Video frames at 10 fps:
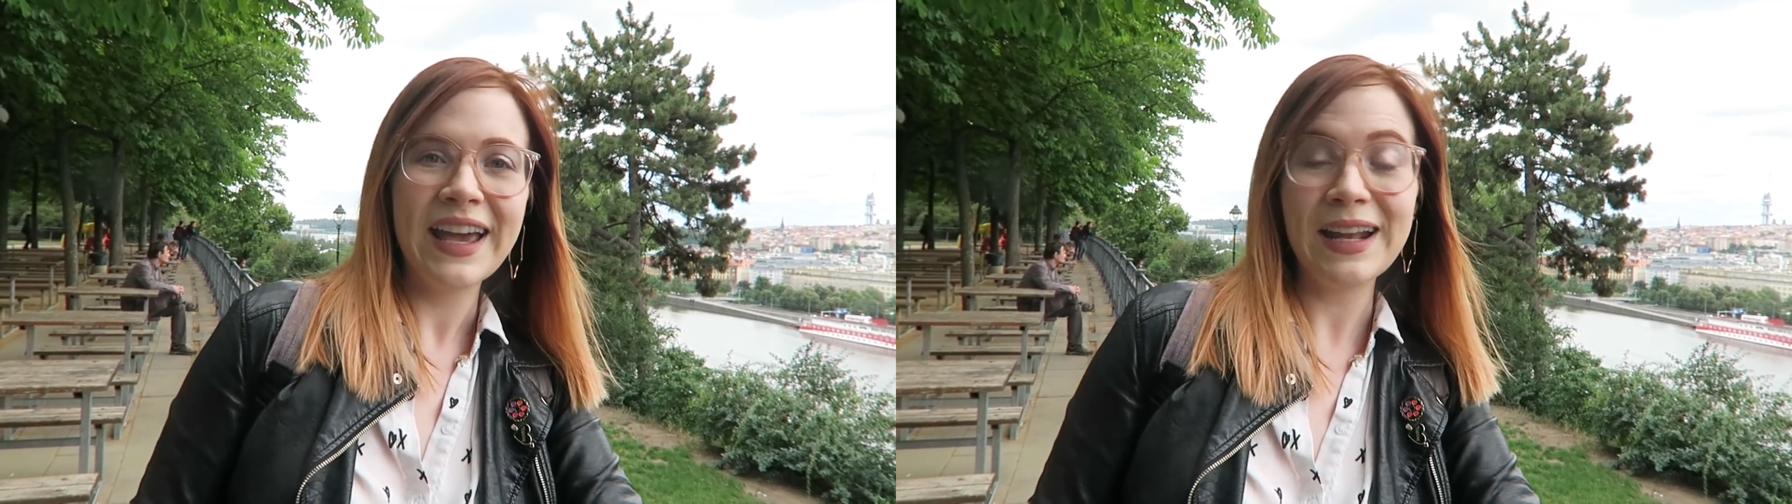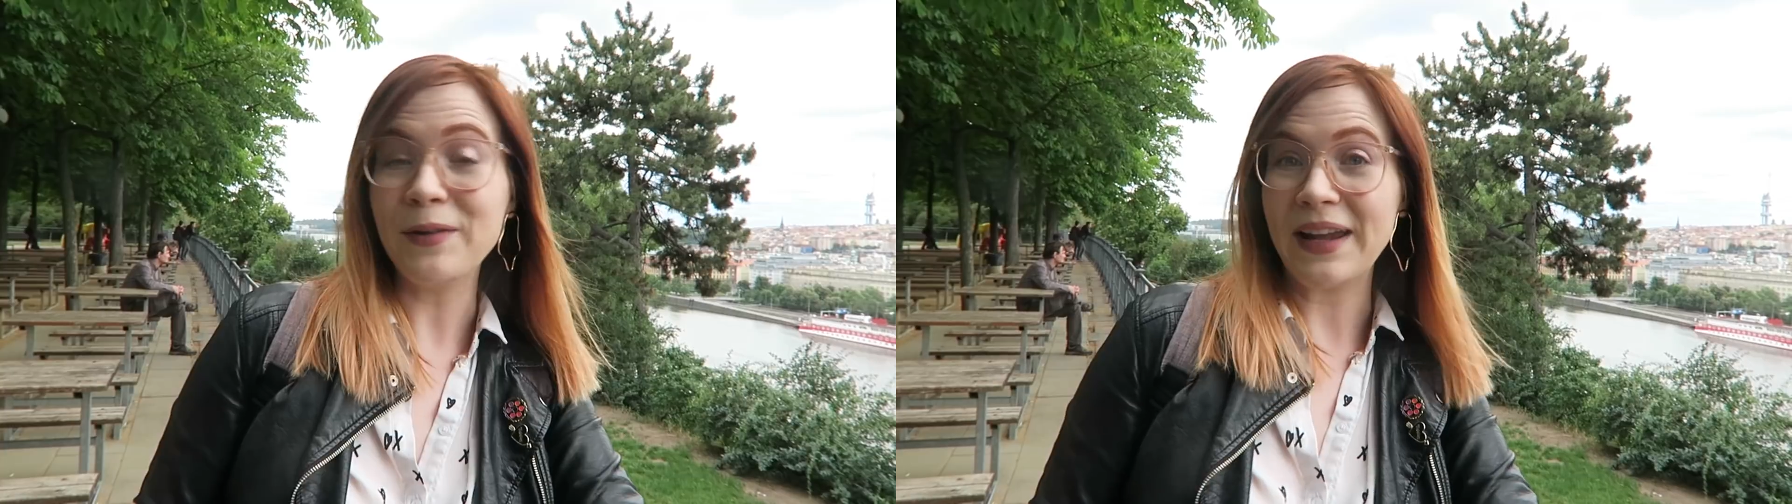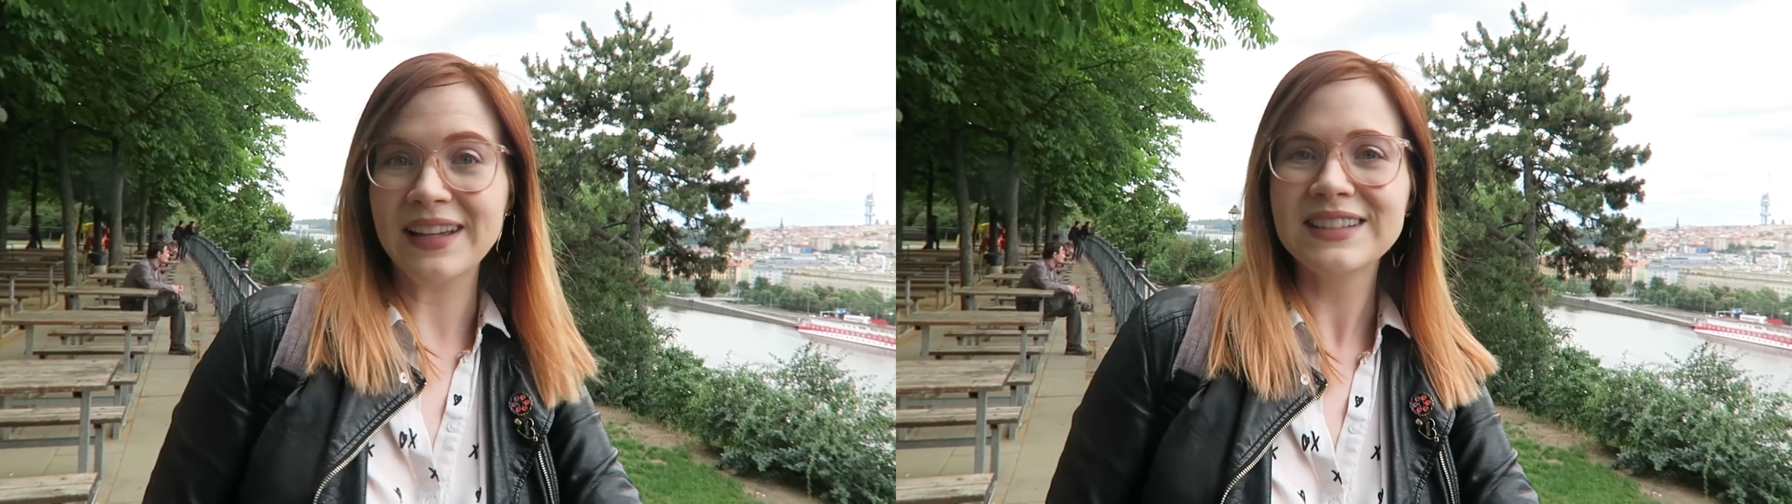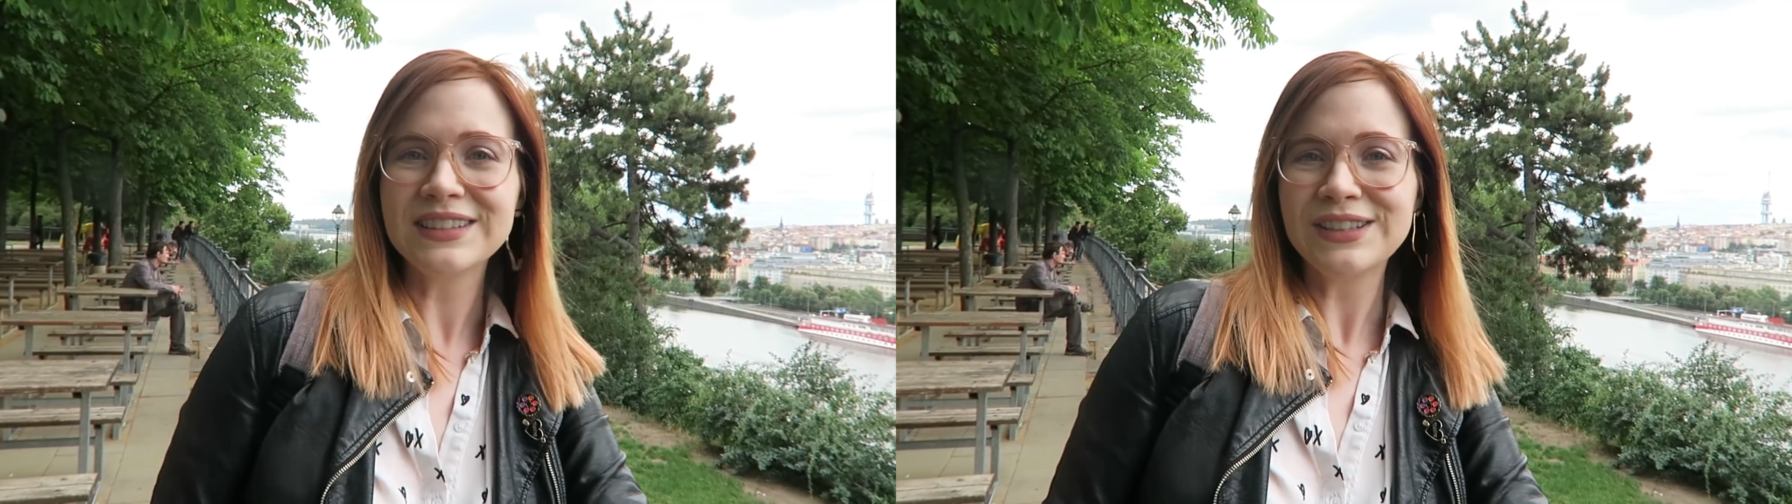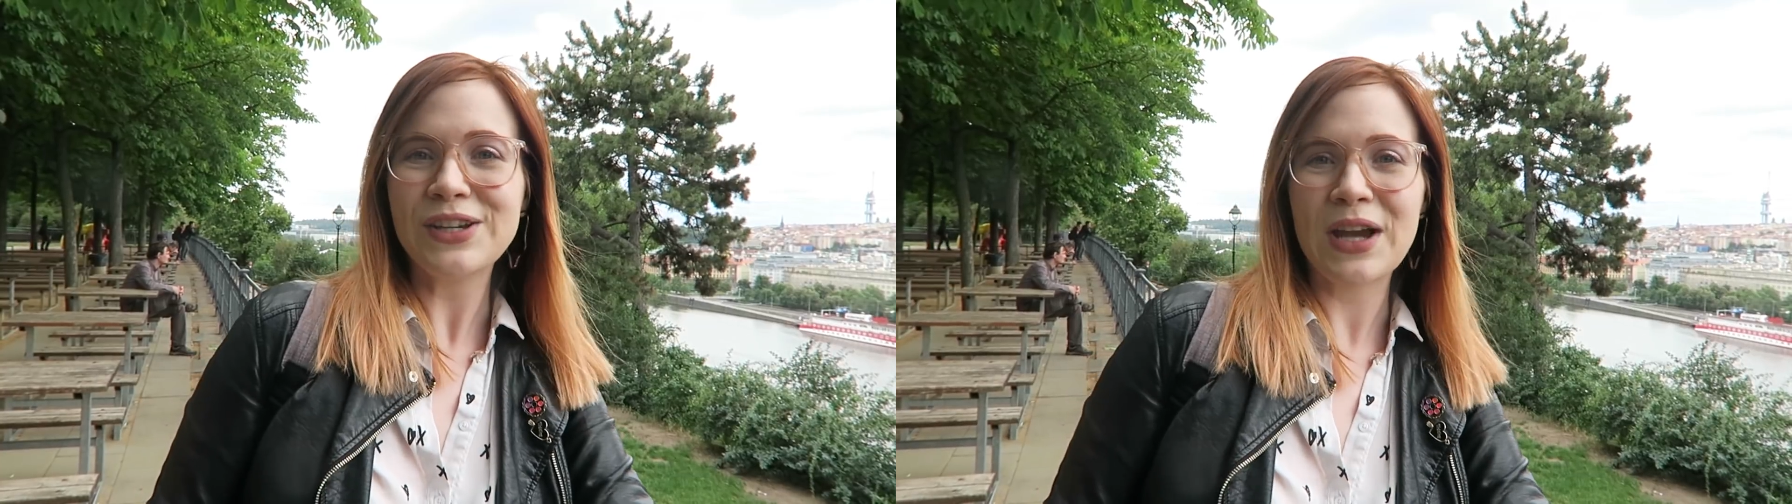Anyway,
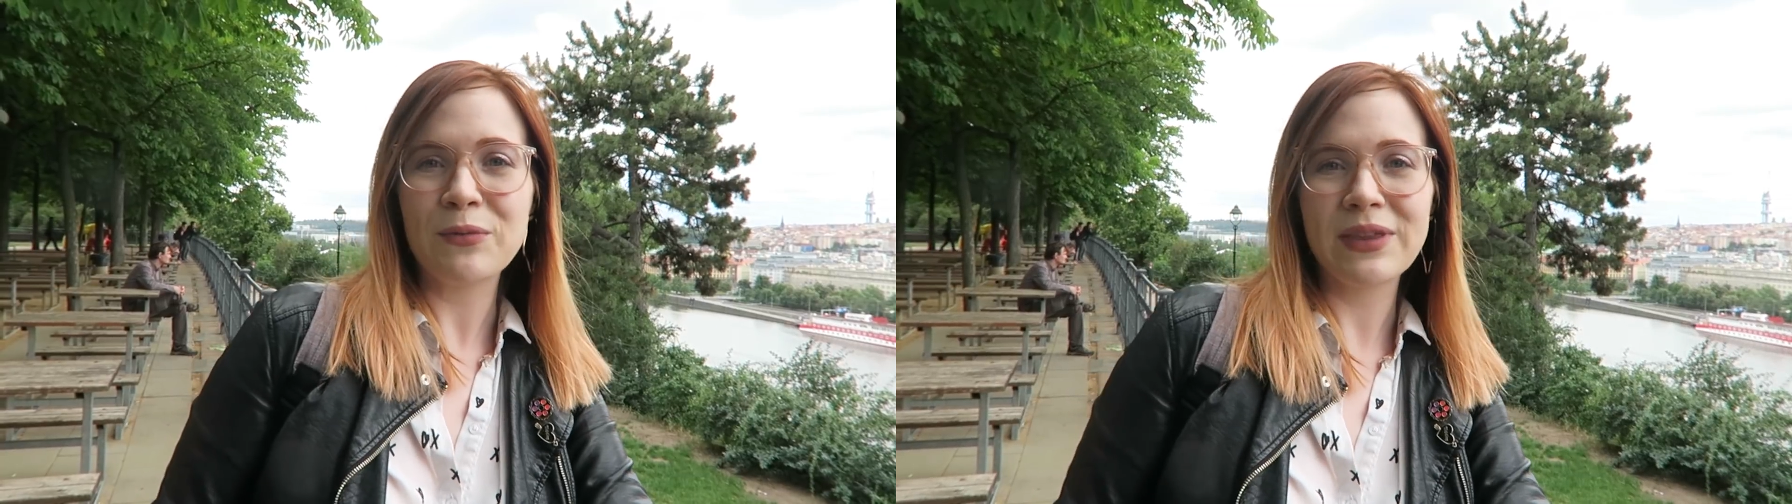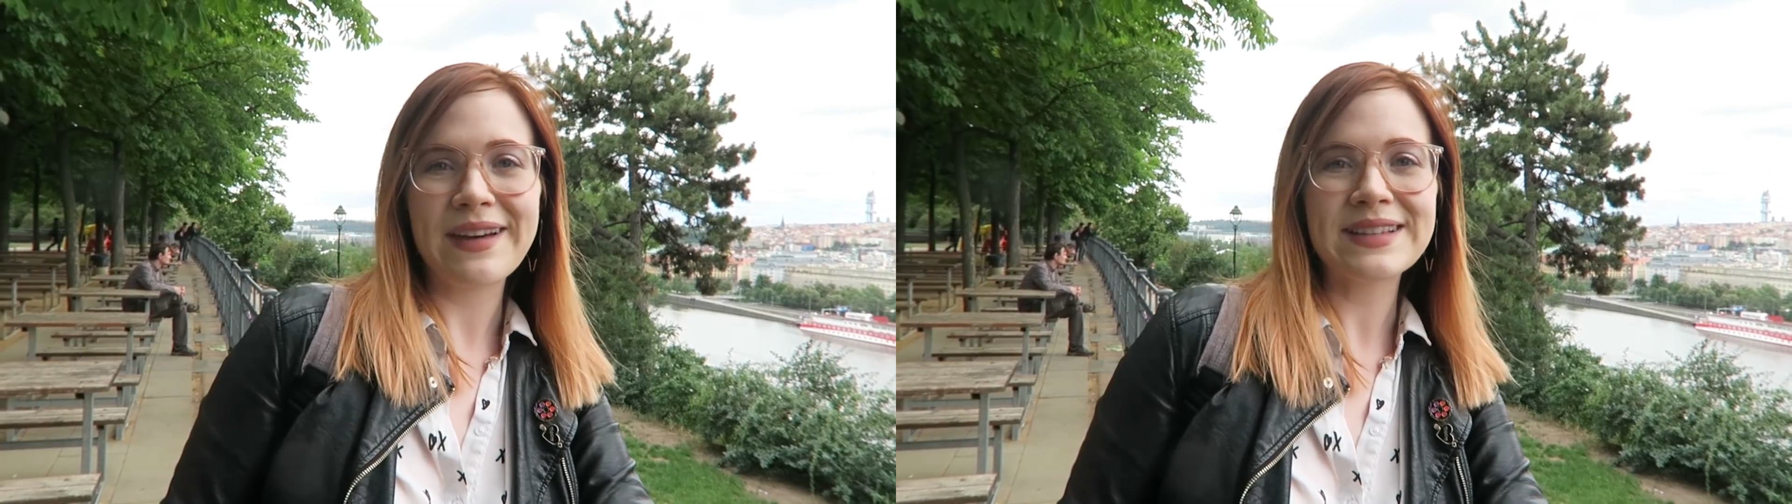you come with